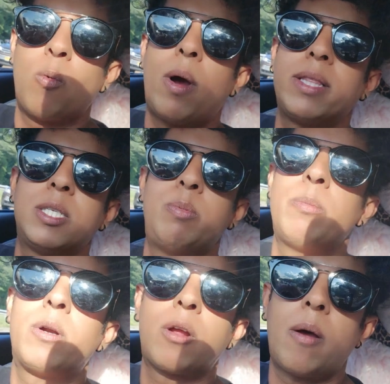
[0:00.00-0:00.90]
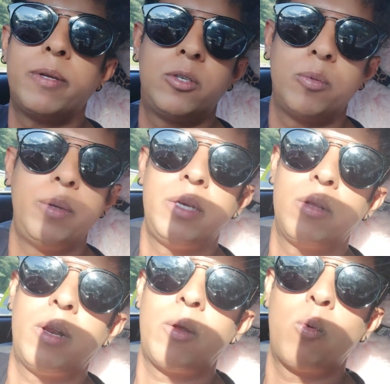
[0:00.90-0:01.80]
that why these people are coming to
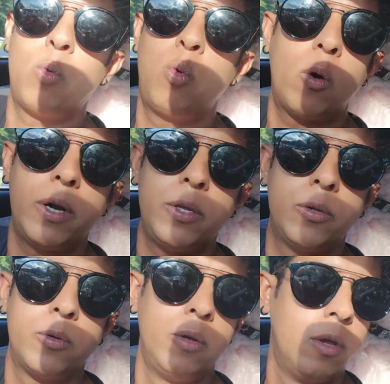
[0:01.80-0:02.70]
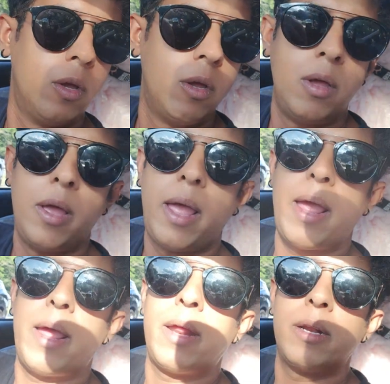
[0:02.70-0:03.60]
me. Like, who are you?
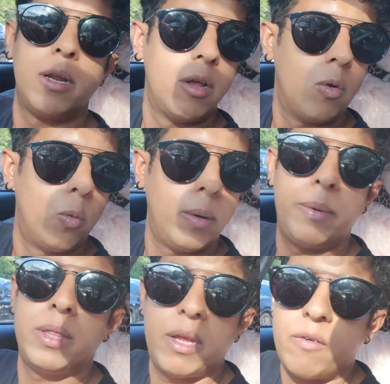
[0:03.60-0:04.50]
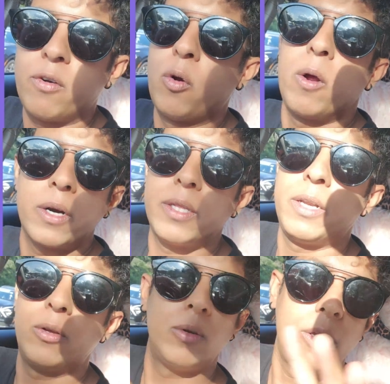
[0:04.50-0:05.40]
And we've been there longer
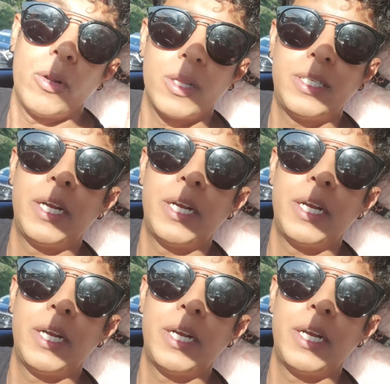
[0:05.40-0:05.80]
than you, the